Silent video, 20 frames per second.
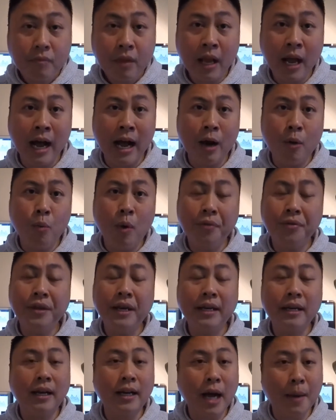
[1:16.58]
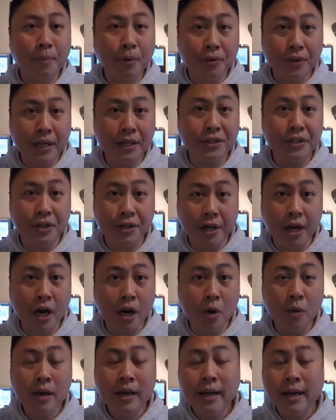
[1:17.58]
A couple things to
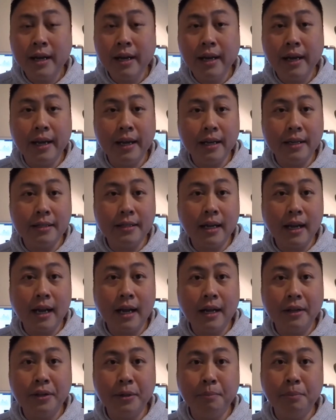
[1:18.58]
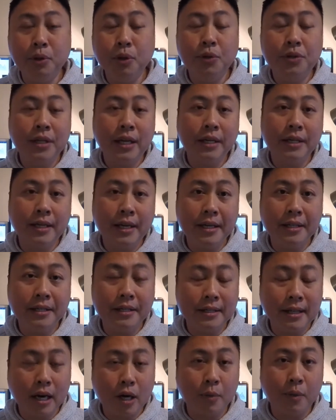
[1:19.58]
know is the blue tint
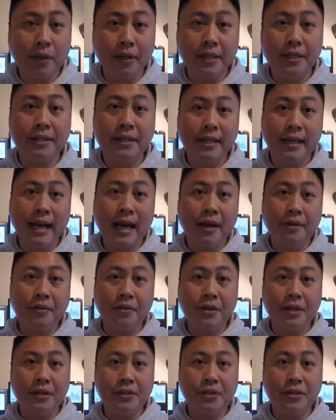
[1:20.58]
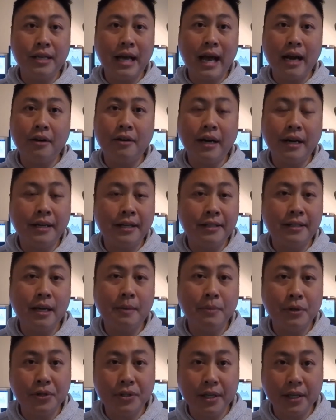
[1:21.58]
Yeezys that are releasing out this Saturday,
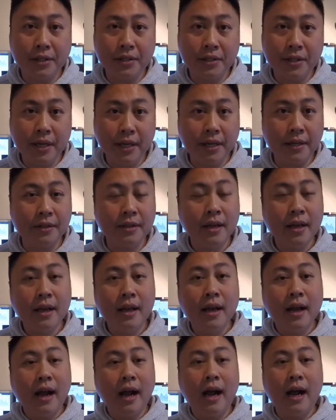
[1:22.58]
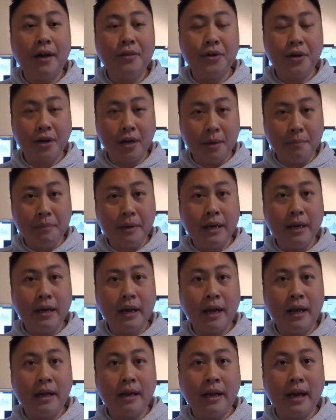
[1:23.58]
December 16th. They're going to be
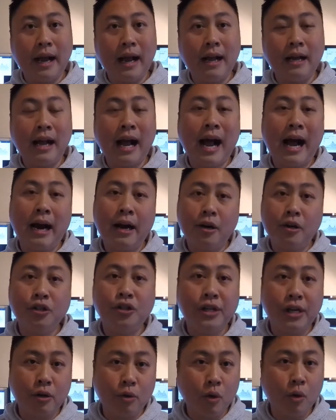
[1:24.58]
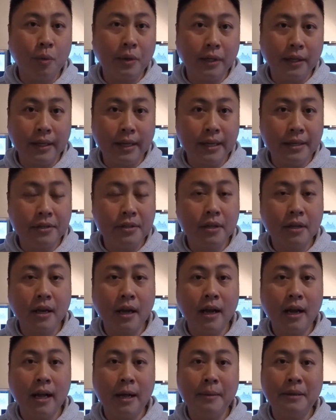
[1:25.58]
a higher general release.
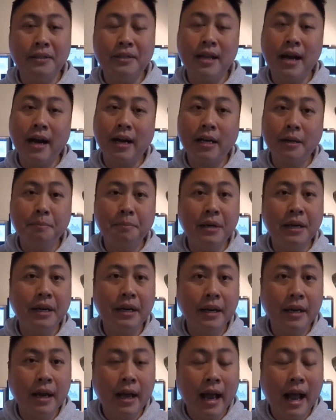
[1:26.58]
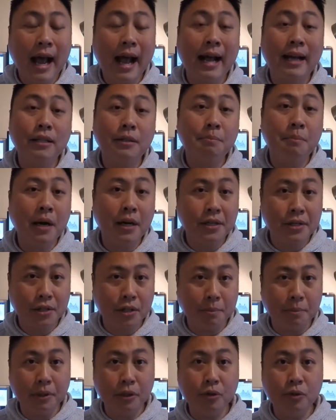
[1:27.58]
It's not going to be as much as
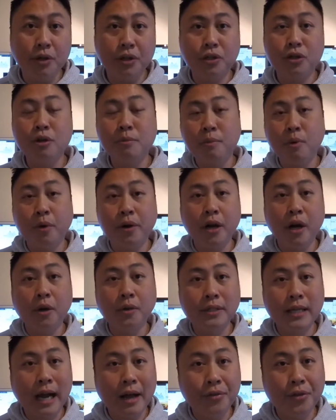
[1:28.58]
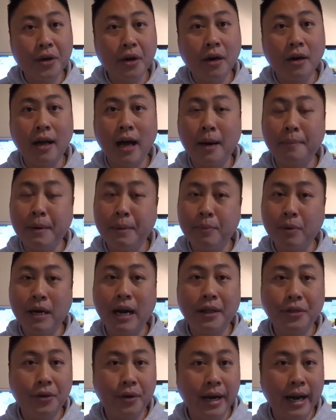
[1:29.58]
the Beluga 2.0s out there. A lot of people
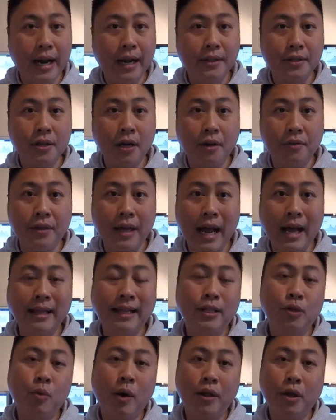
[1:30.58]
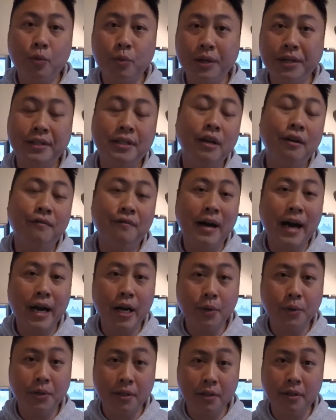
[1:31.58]
got their hands on that. That's why the resale
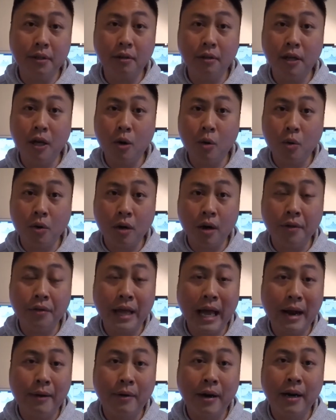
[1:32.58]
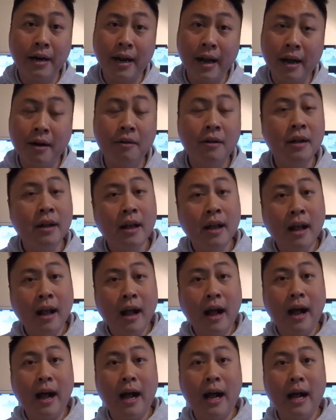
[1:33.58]
value is a little lower on that right now.
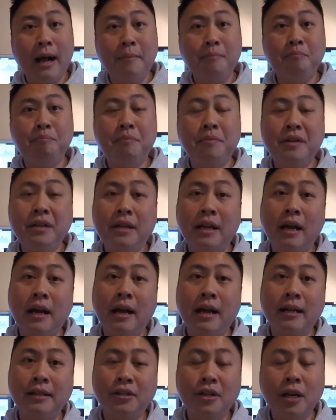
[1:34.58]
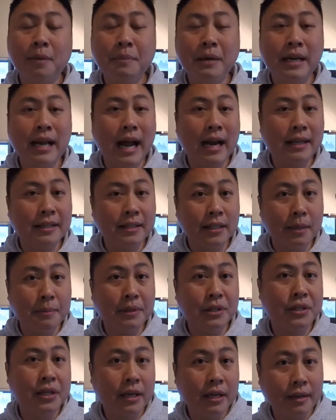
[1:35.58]
It's going to be not as
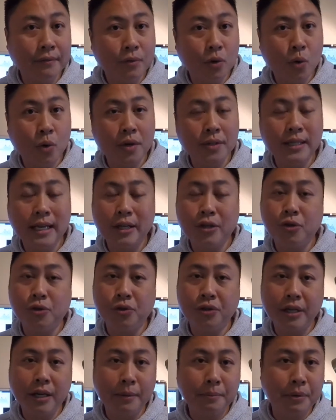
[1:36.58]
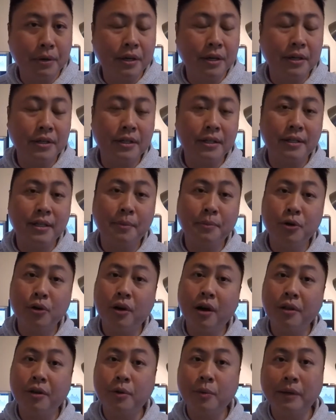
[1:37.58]
limited, of course, as your Zebras and some of your
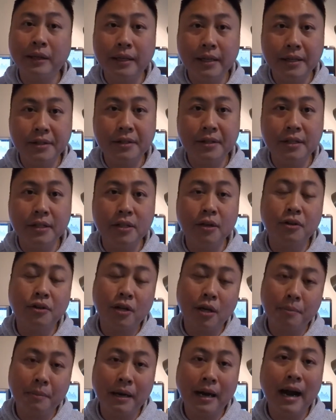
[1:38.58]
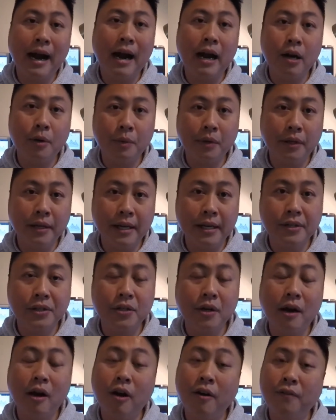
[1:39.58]
other releases. So it's going to be a higher release.
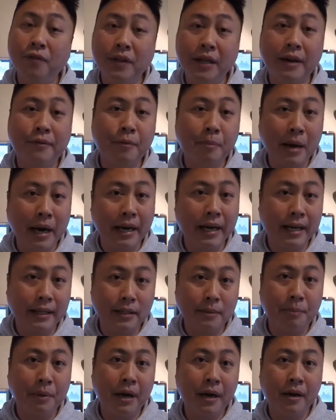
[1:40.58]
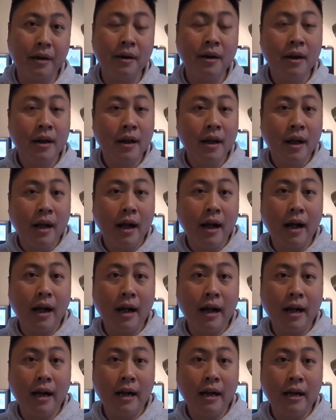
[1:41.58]
So hopefully everybody gets a pair
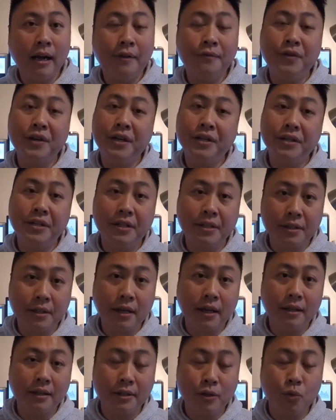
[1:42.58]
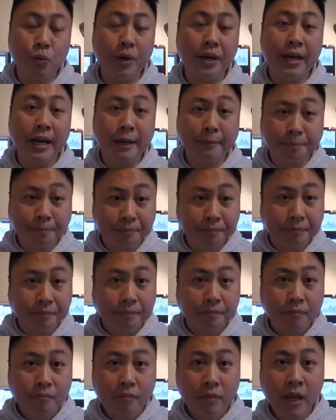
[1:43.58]
of Yeezys this weekend.
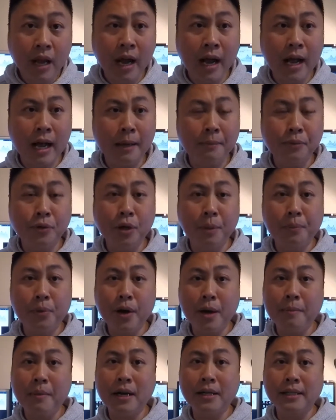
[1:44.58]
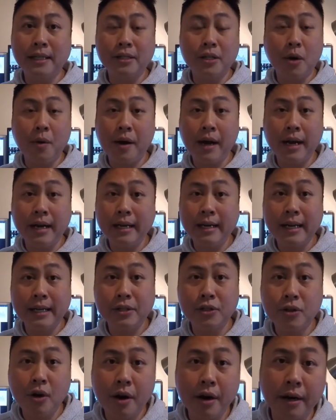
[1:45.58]
So pretty much, let's go ahead and get
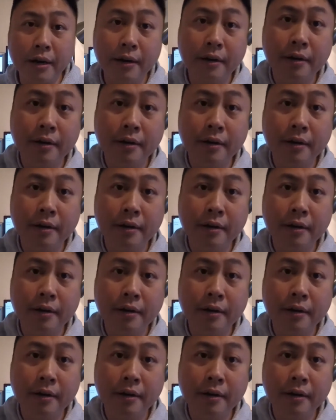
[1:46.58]
started.